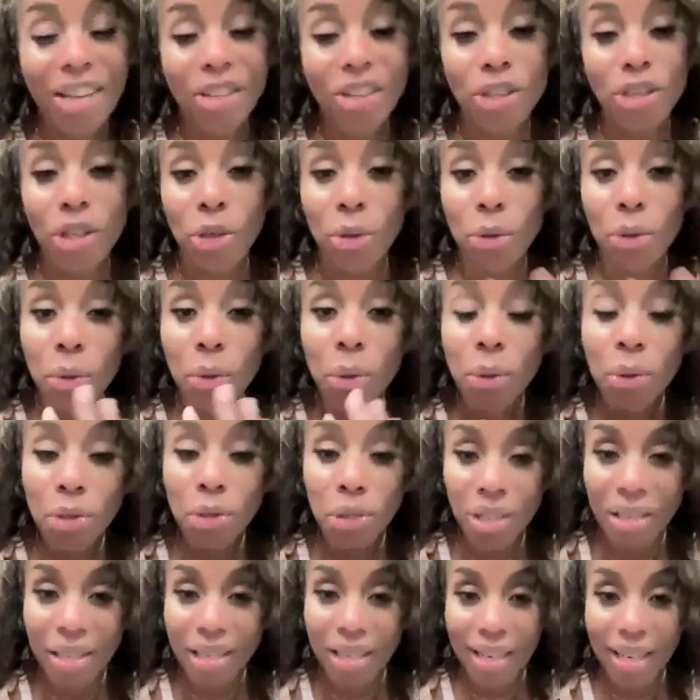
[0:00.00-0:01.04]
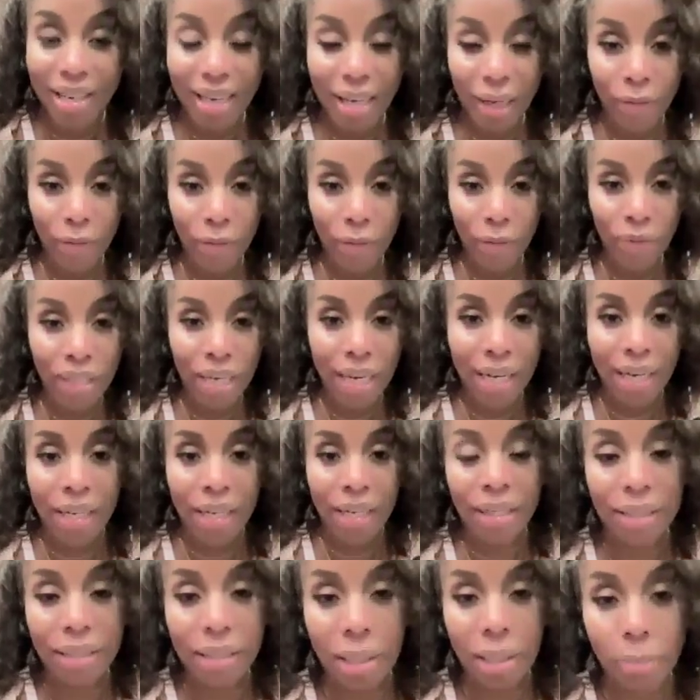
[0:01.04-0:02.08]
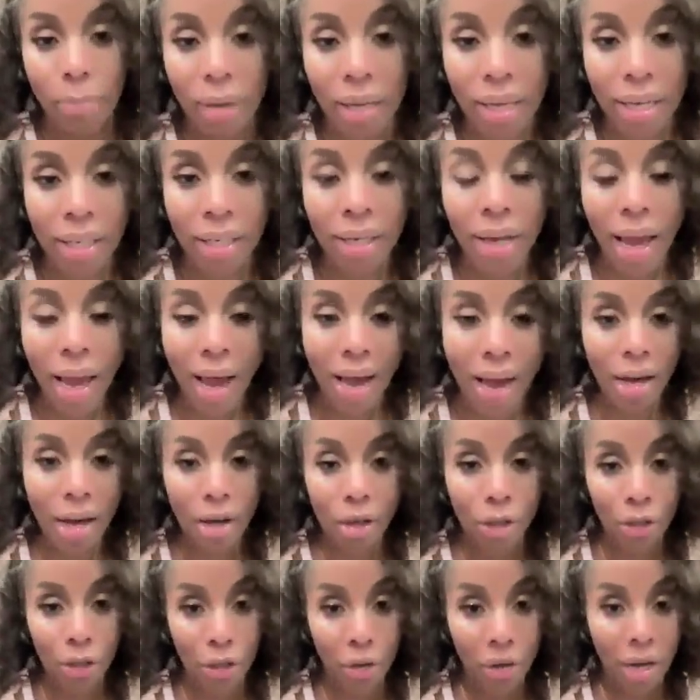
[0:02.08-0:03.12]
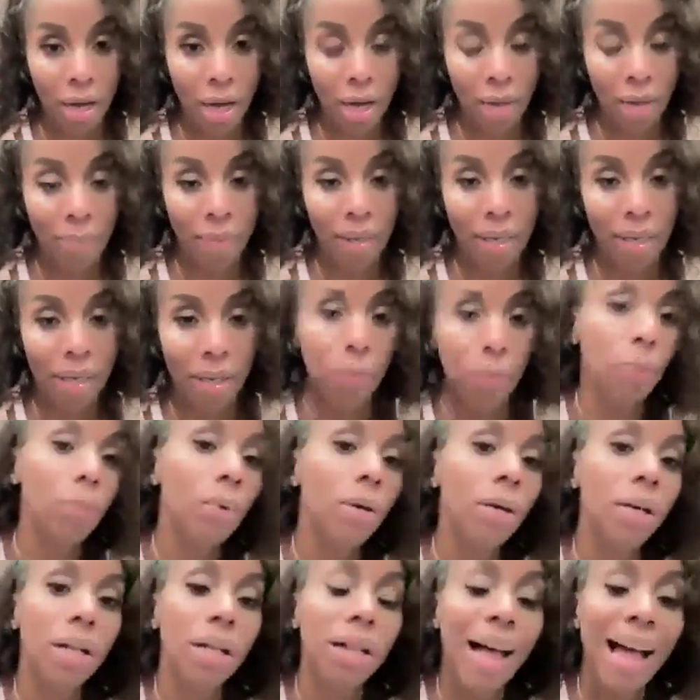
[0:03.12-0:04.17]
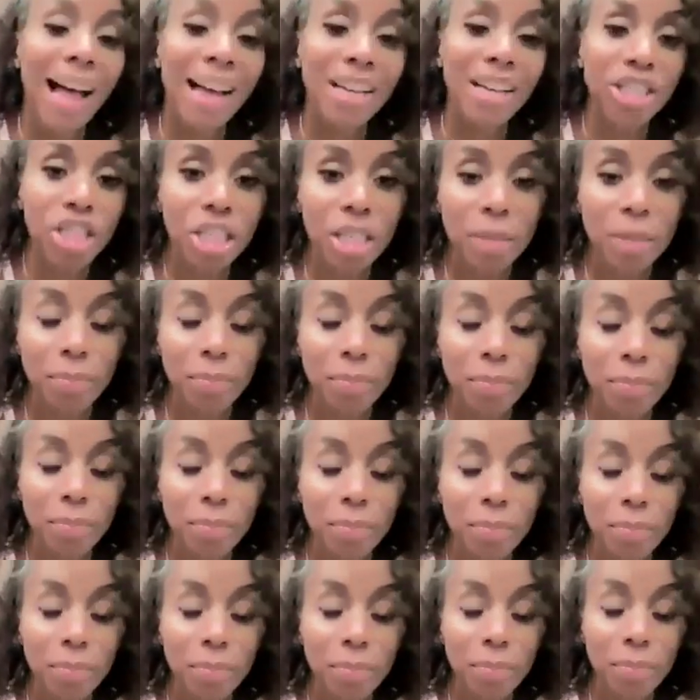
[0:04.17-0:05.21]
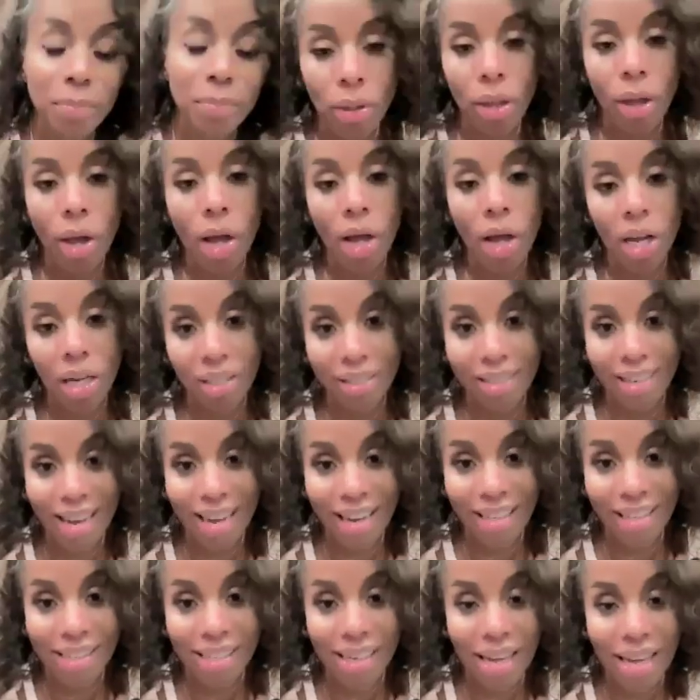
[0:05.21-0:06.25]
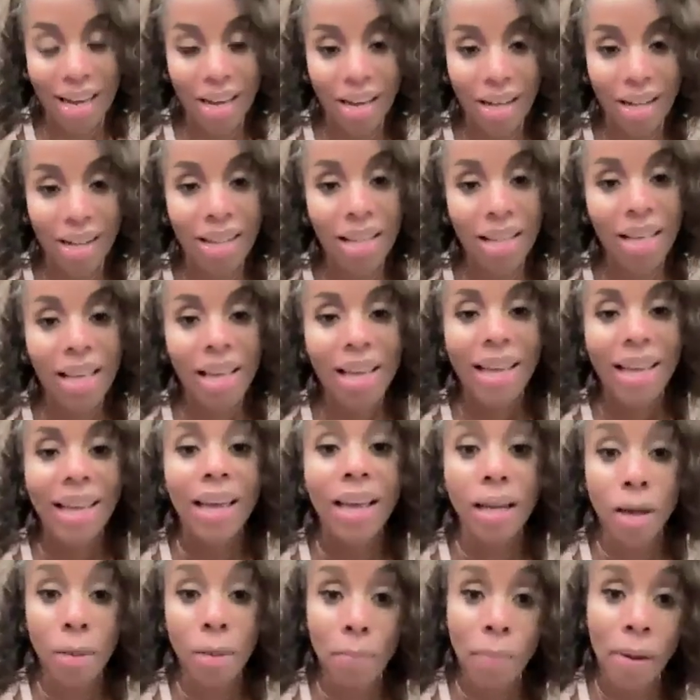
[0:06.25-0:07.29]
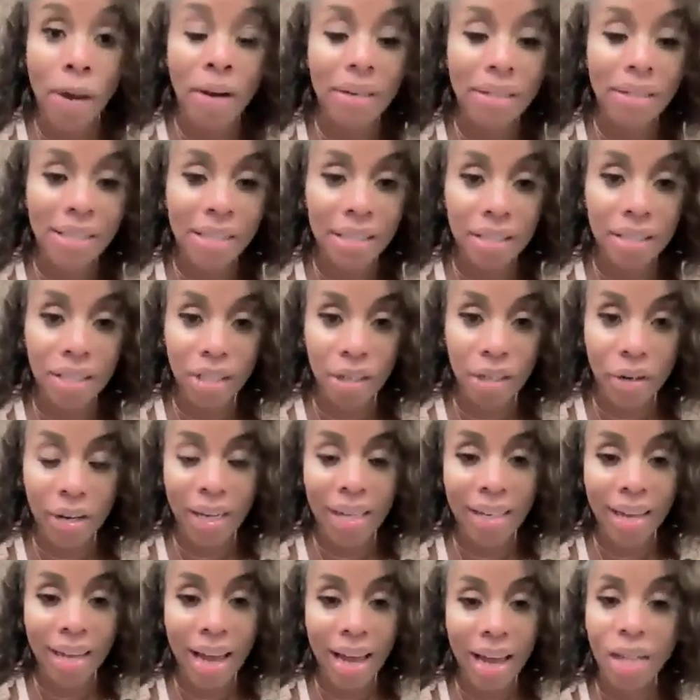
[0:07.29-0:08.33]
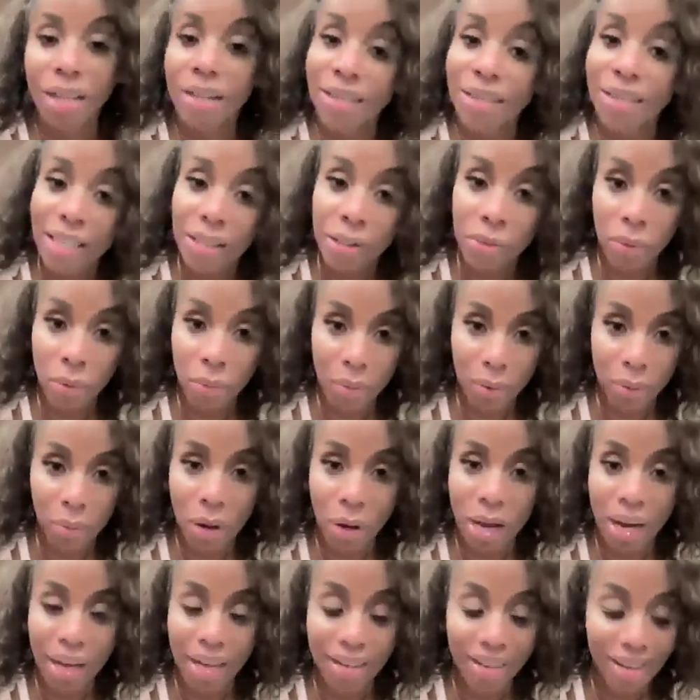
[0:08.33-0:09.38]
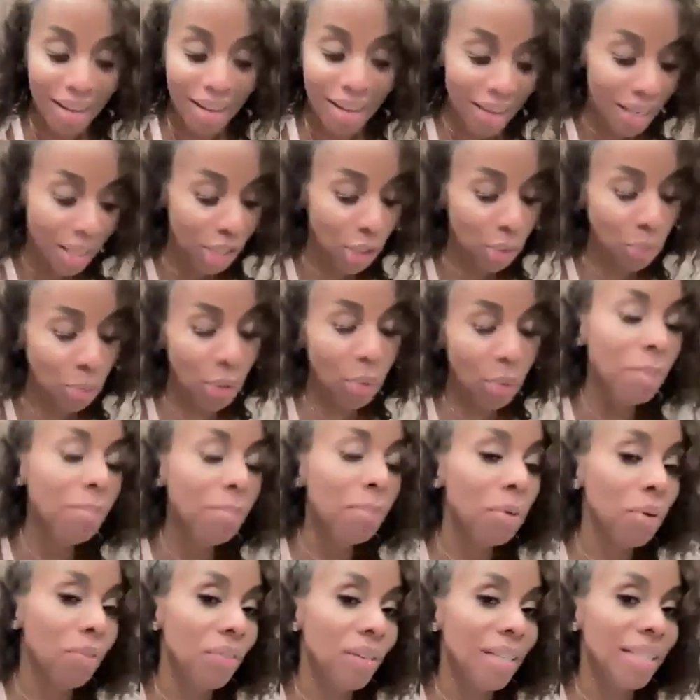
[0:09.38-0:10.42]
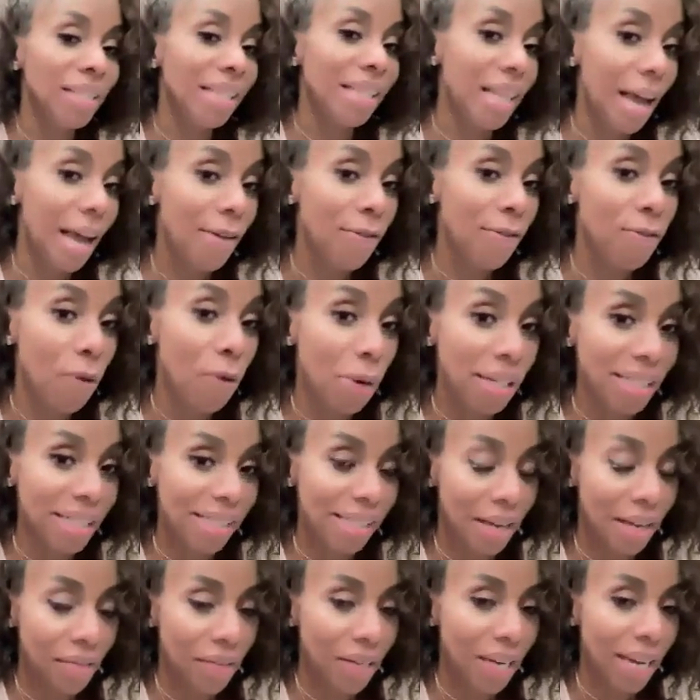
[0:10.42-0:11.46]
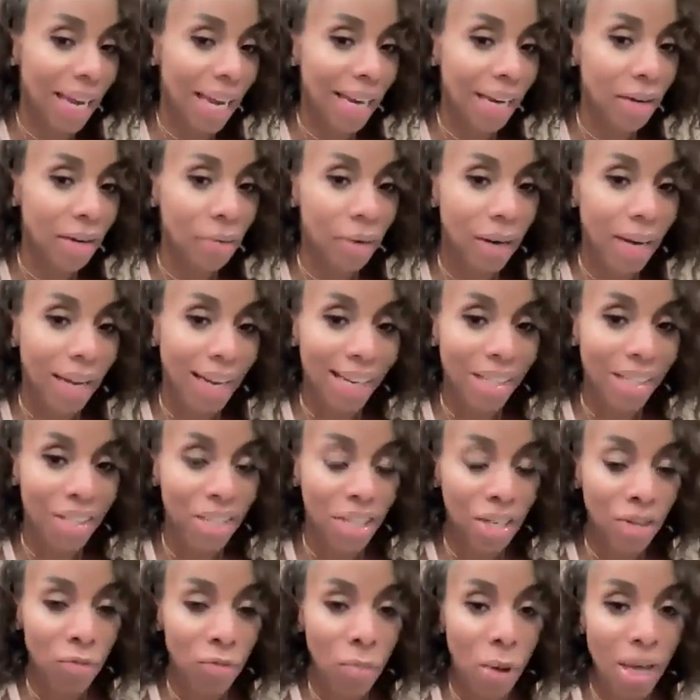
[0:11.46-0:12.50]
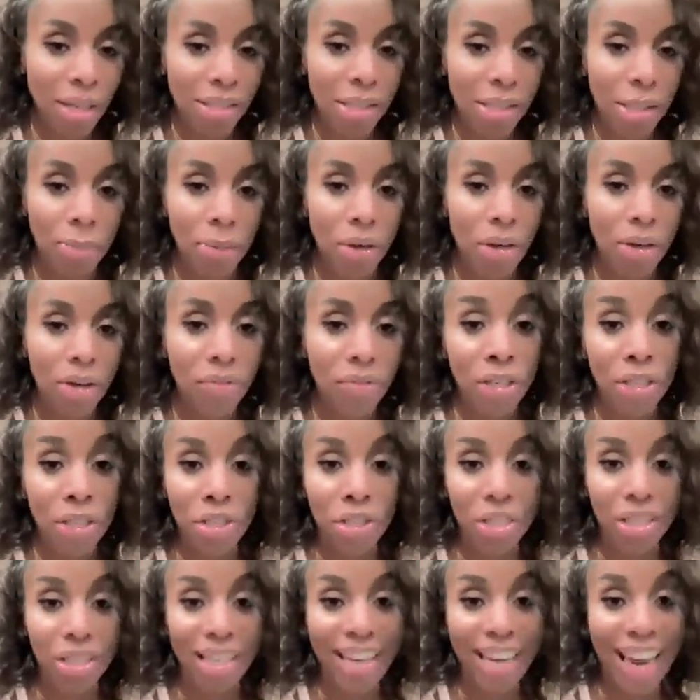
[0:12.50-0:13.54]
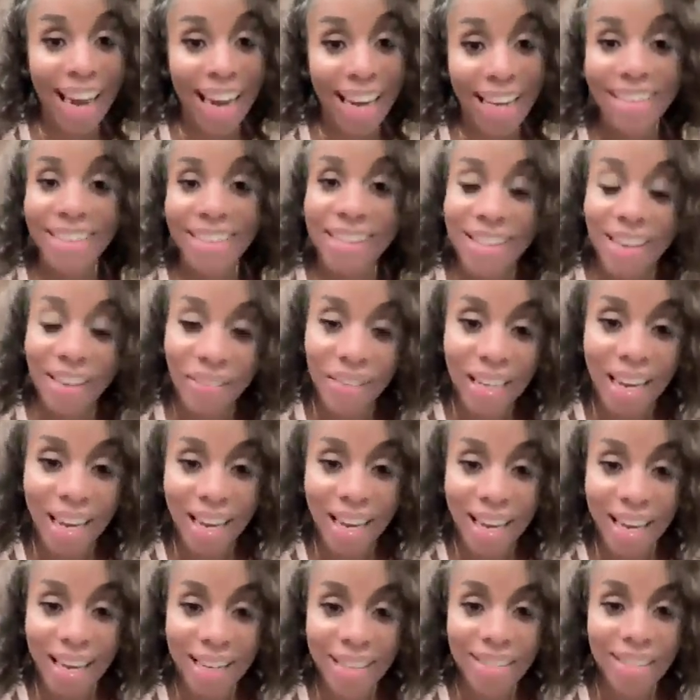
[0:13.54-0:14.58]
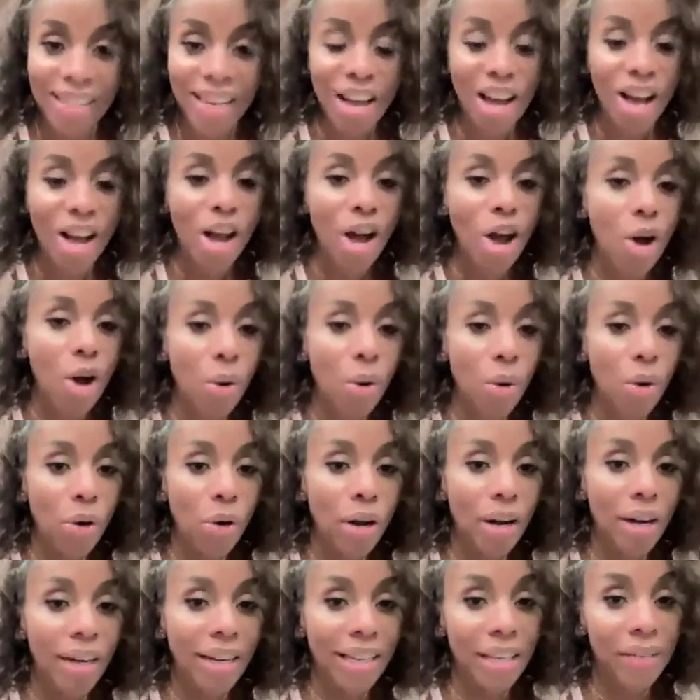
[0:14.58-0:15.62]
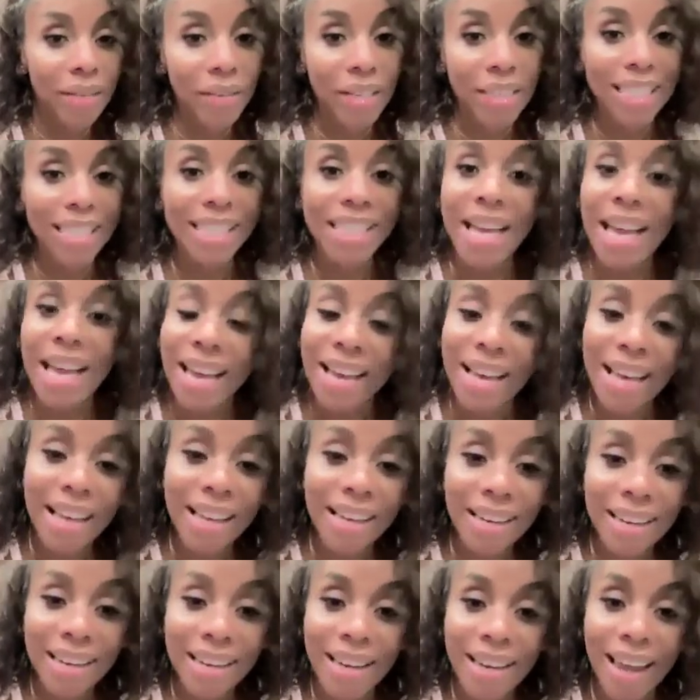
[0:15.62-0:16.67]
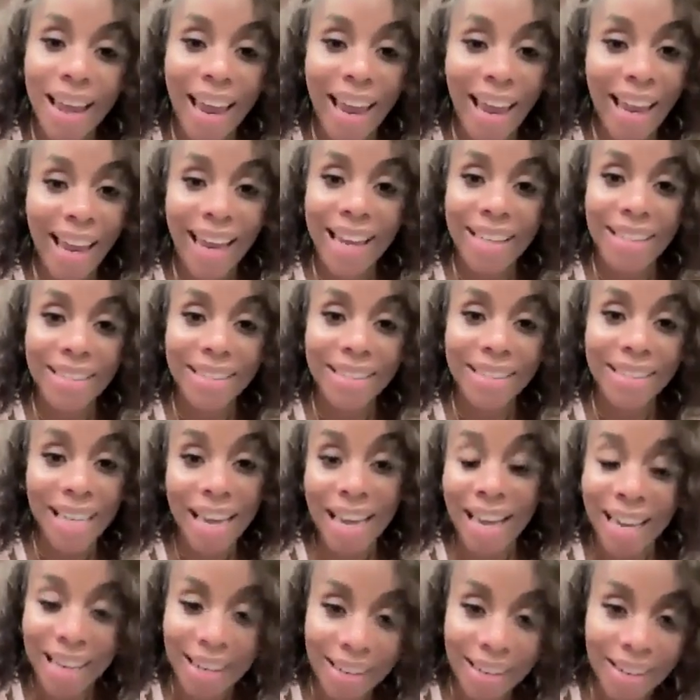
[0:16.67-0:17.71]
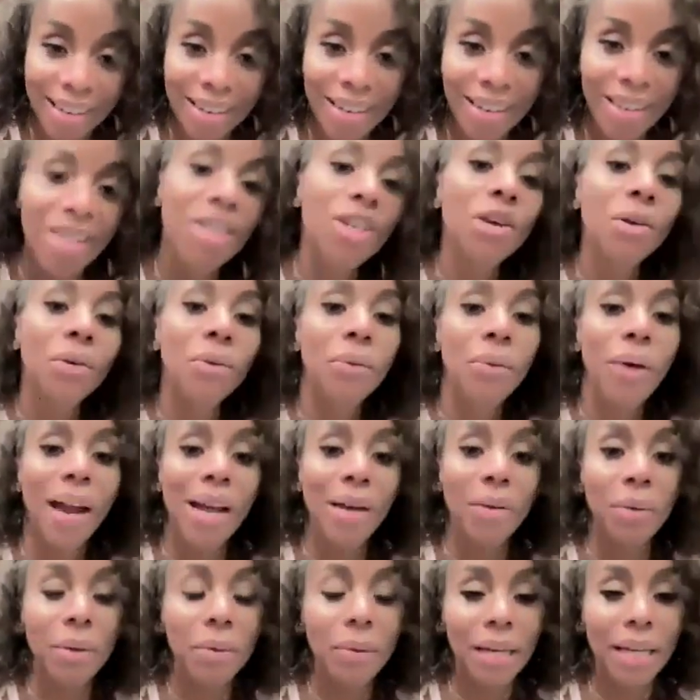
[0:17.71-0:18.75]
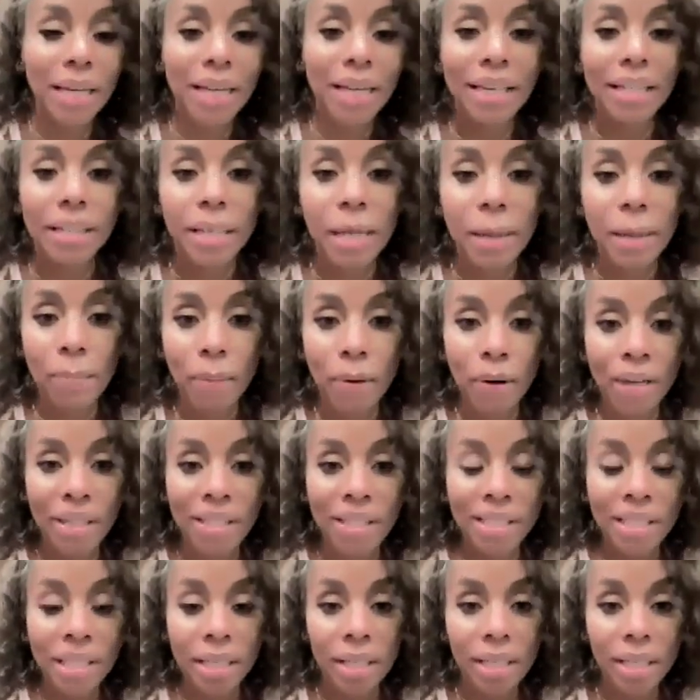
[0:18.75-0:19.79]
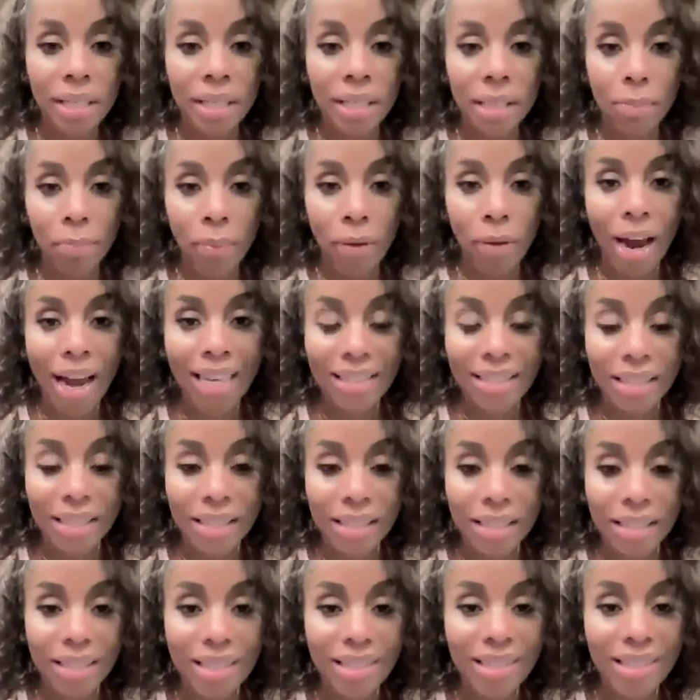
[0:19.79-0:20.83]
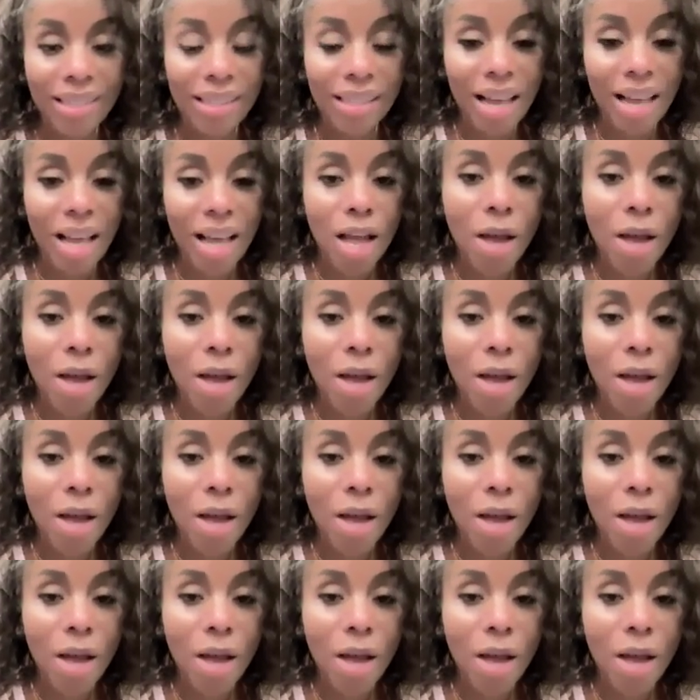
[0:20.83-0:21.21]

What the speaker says: Now, usually, if you've taken a deep inhale, your humming will actually be a prolonged exhale in comparison to your inhale, and that's what we want. So we want to move into that 4, 7, 8 range if possible, eventually 8, 7, 8, or even 10, 8, 10, right? We want to get deeper into these practices.